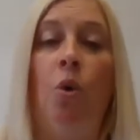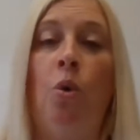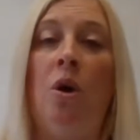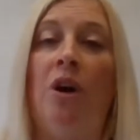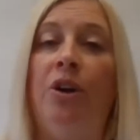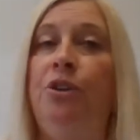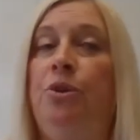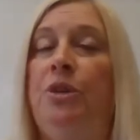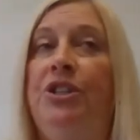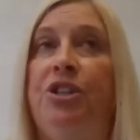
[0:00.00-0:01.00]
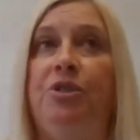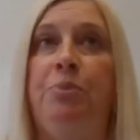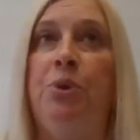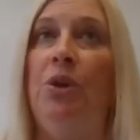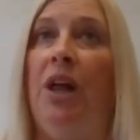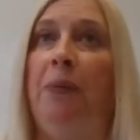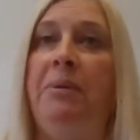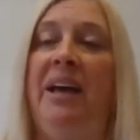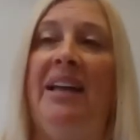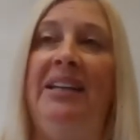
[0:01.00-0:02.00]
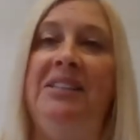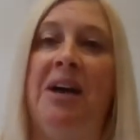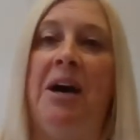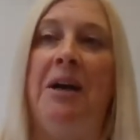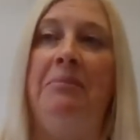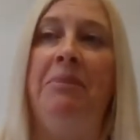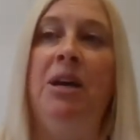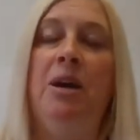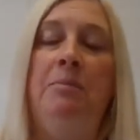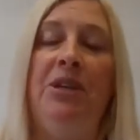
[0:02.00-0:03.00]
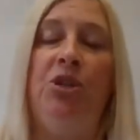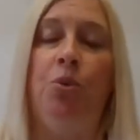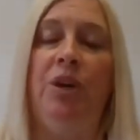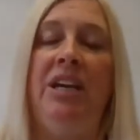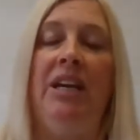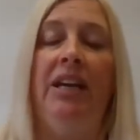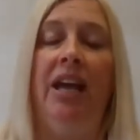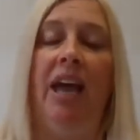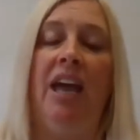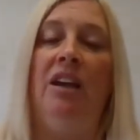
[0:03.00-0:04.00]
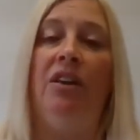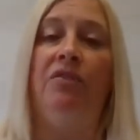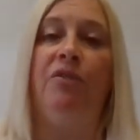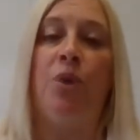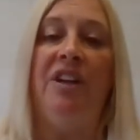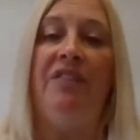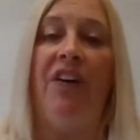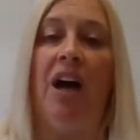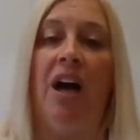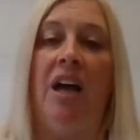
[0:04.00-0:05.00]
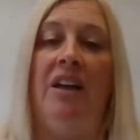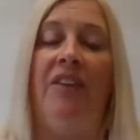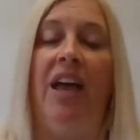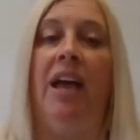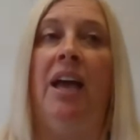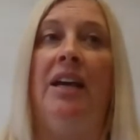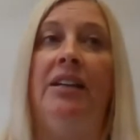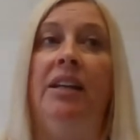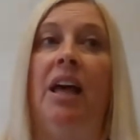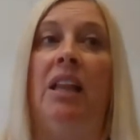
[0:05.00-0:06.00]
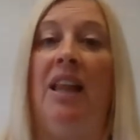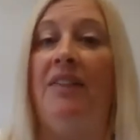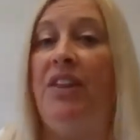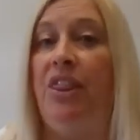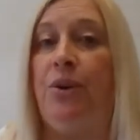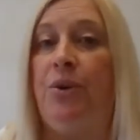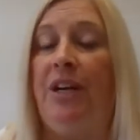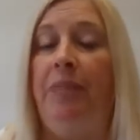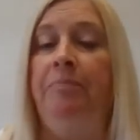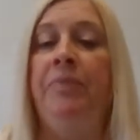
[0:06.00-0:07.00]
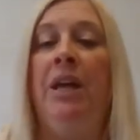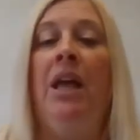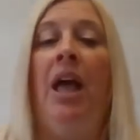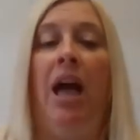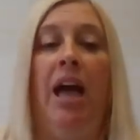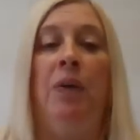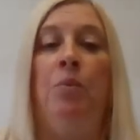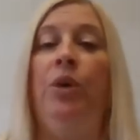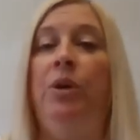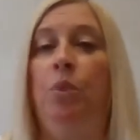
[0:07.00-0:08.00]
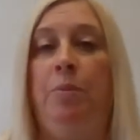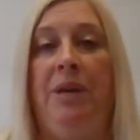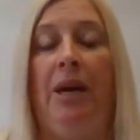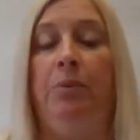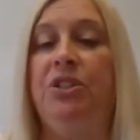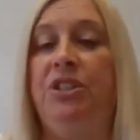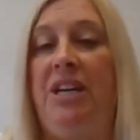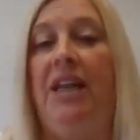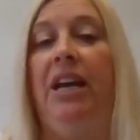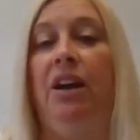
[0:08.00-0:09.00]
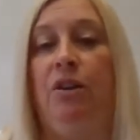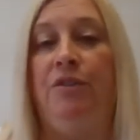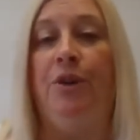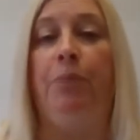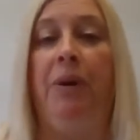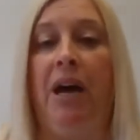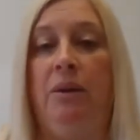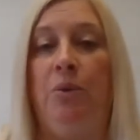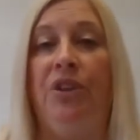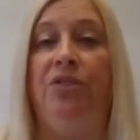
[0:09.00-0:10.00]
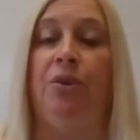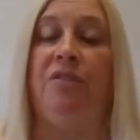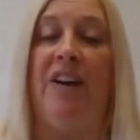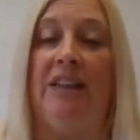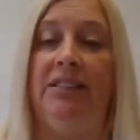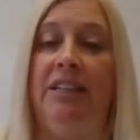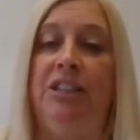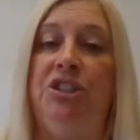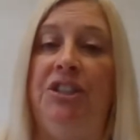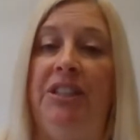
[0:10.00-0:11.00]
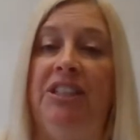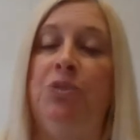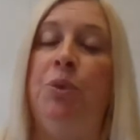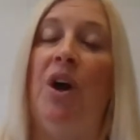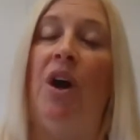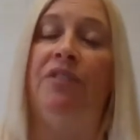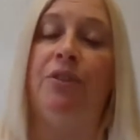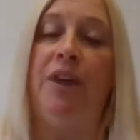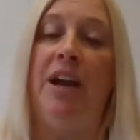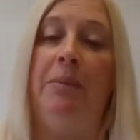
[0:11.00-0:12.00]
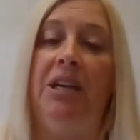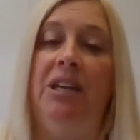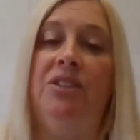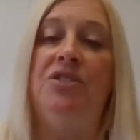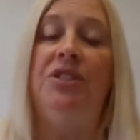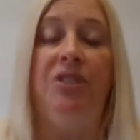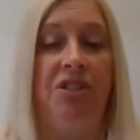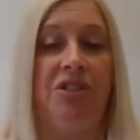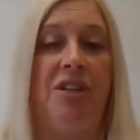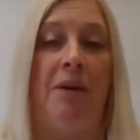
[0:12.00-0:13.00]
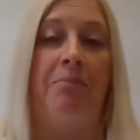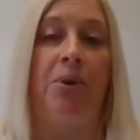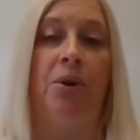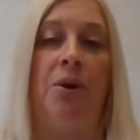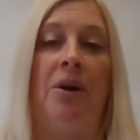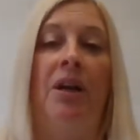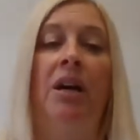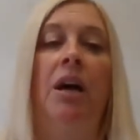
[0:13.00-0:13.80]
or you can just pull up anytime between 8:45 and 11:30, and we will be able to take care of your pet with your vaccination needs. We offer rabies, distemper,